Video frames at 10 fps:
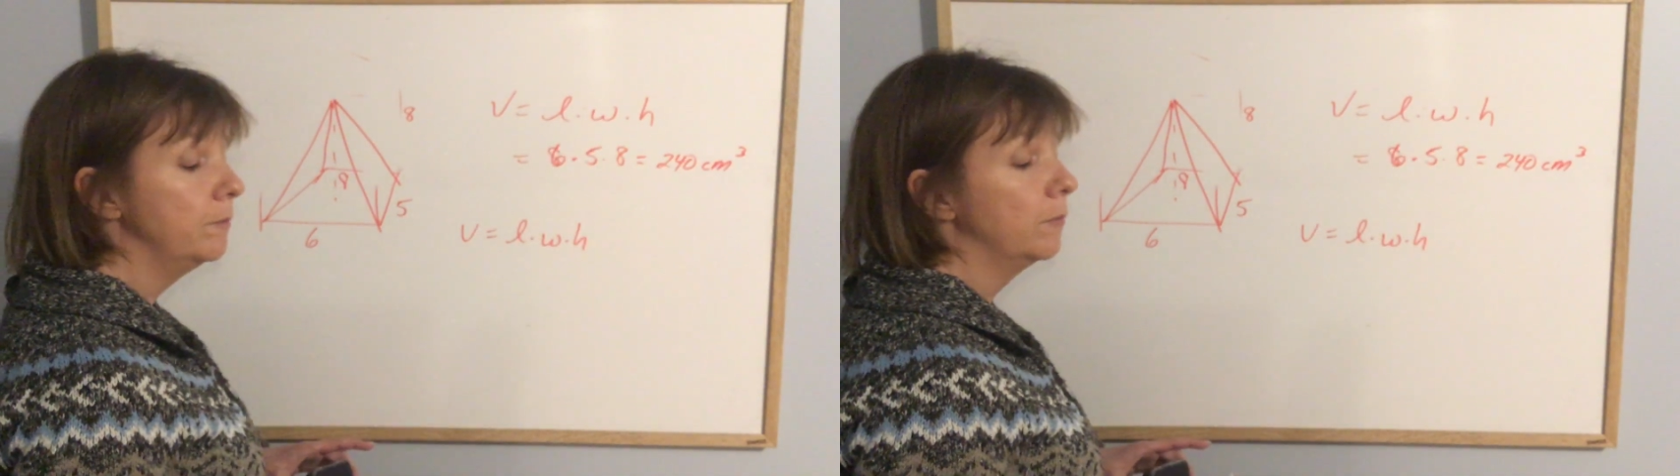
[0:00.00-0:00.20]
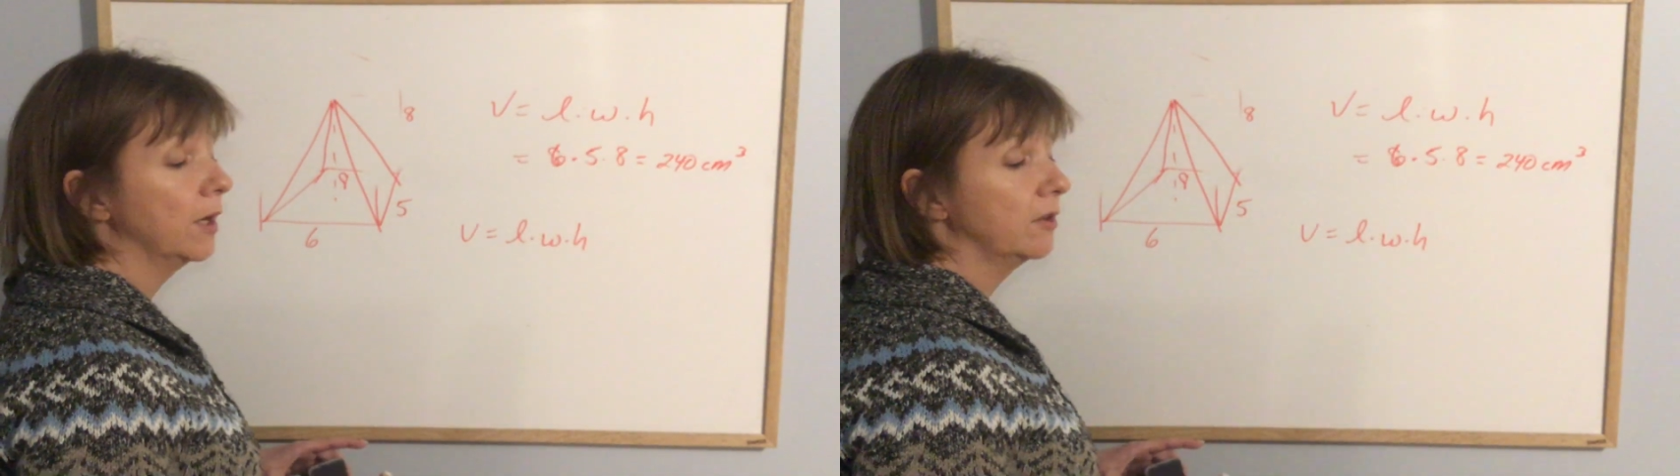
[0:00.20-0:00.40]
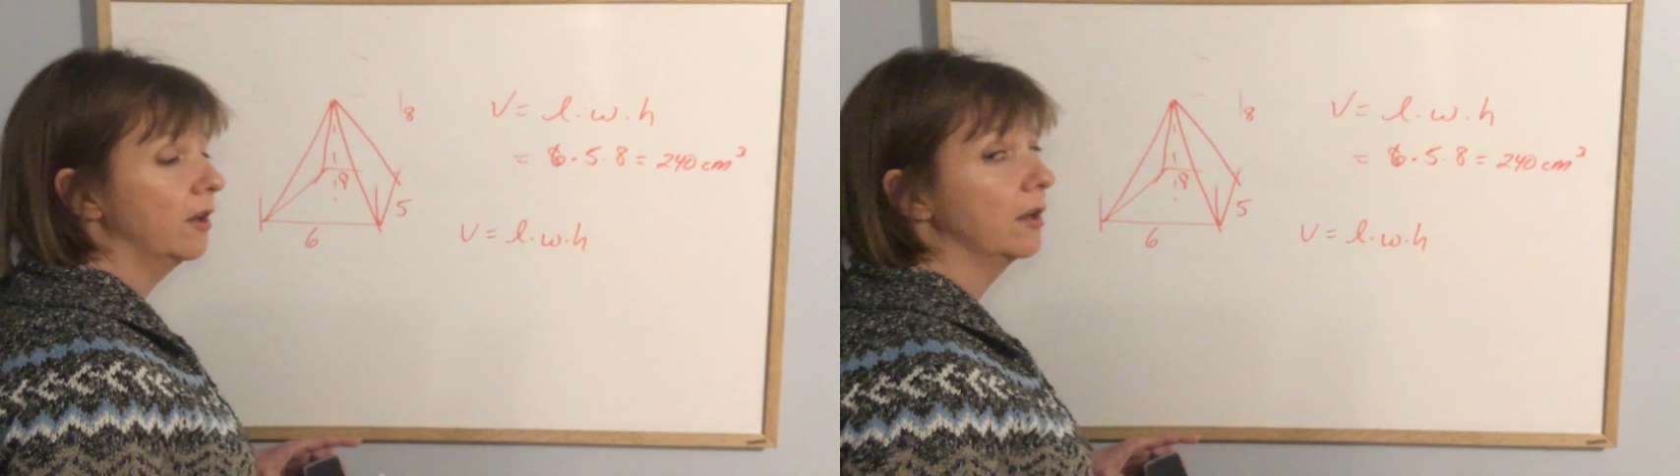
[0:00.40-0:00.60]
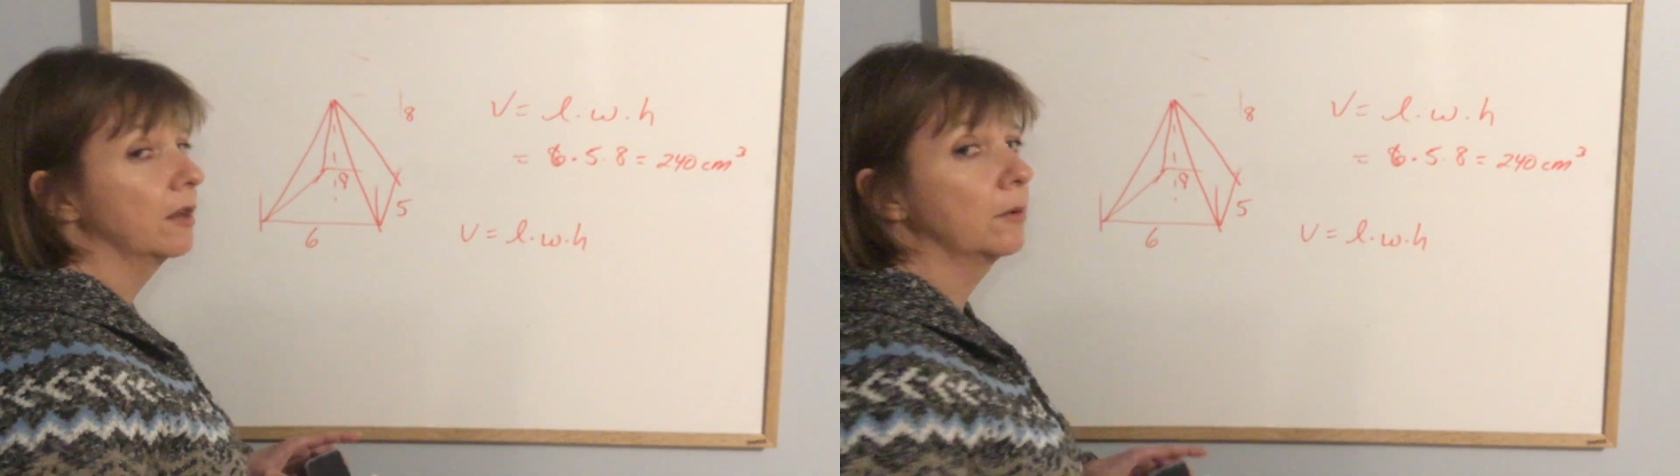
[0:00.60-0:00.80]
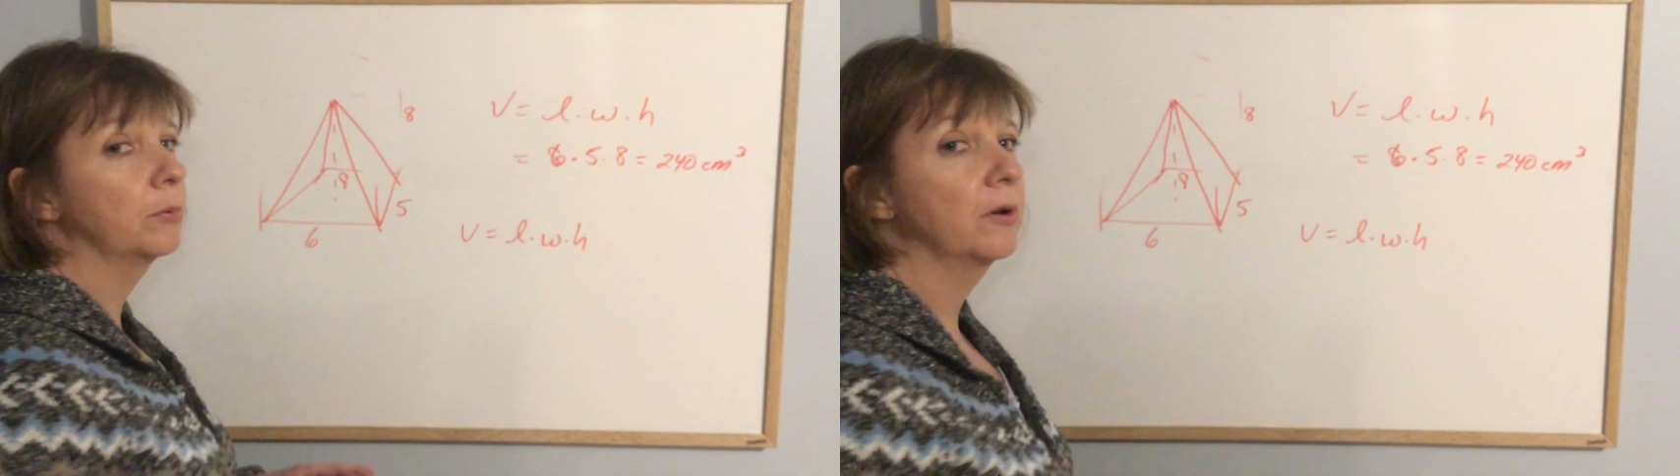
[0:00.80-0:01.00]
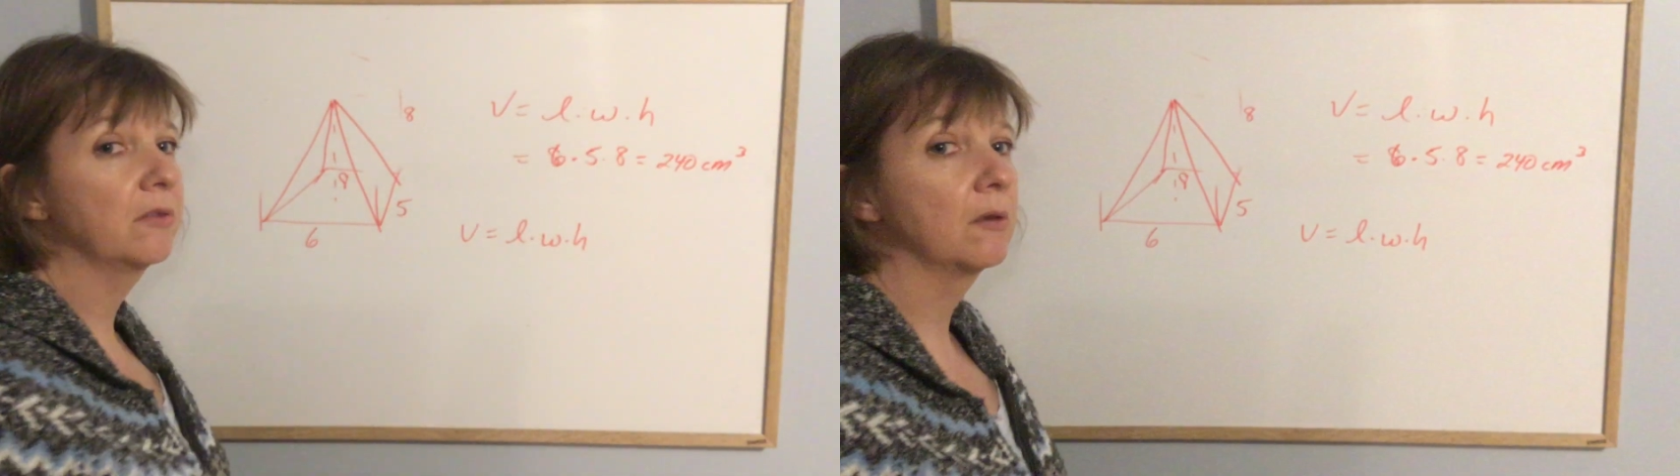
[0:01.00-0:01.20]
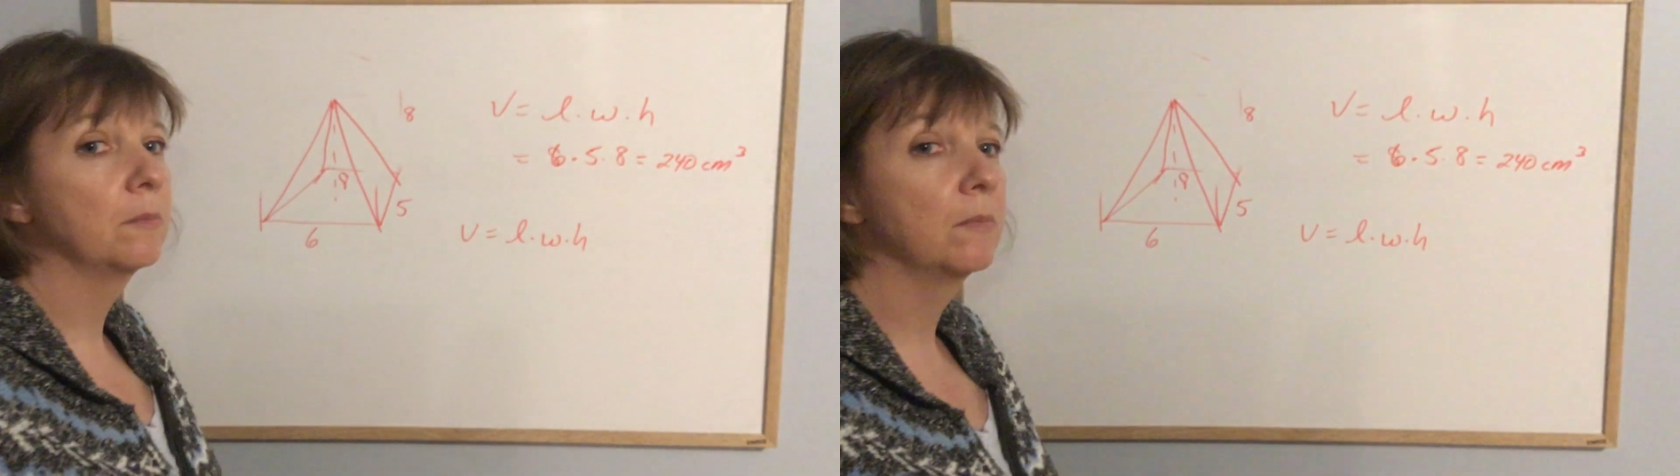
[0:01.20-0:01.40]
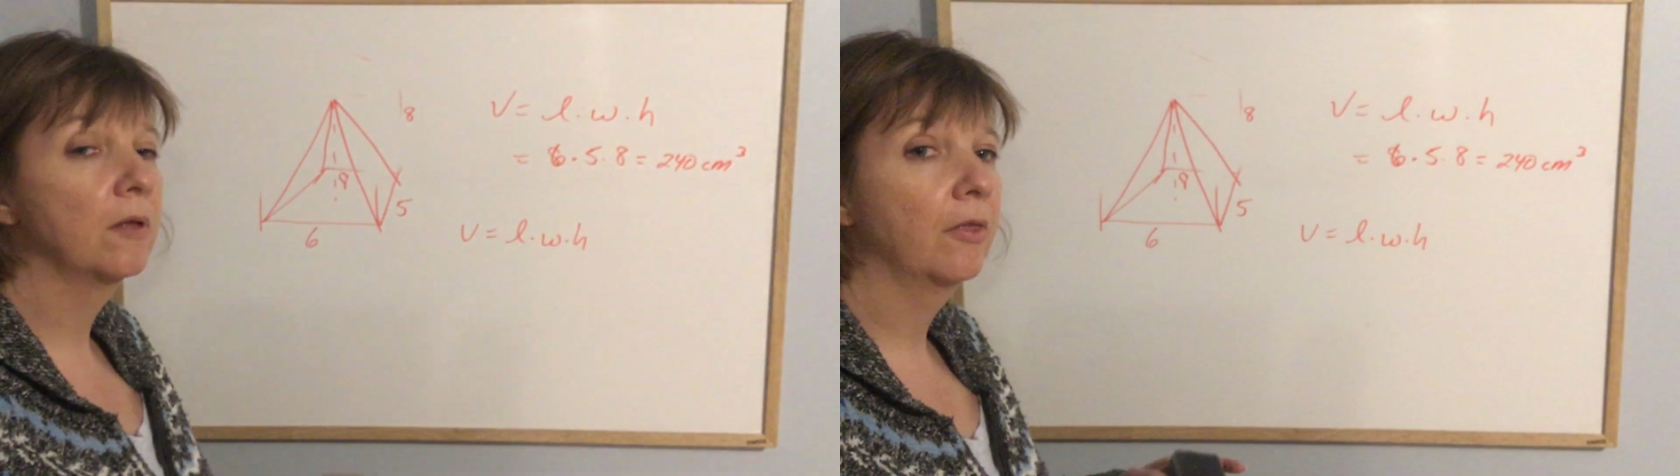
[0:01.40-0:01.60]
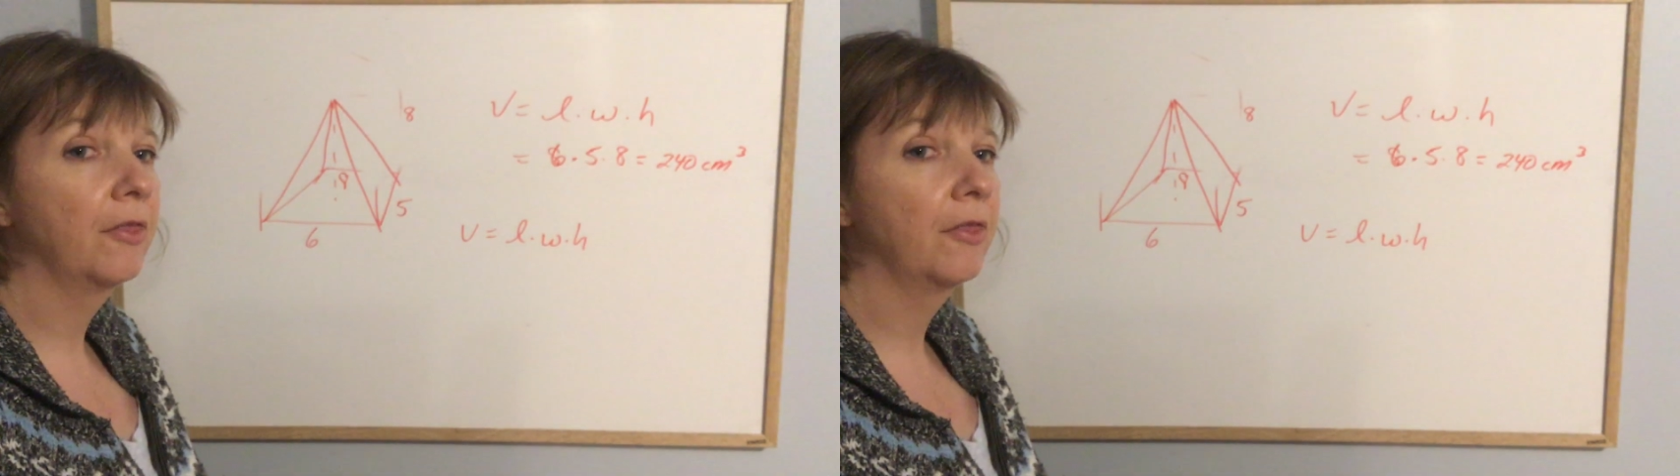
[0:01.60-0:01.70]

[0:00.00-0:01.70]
rectangular prism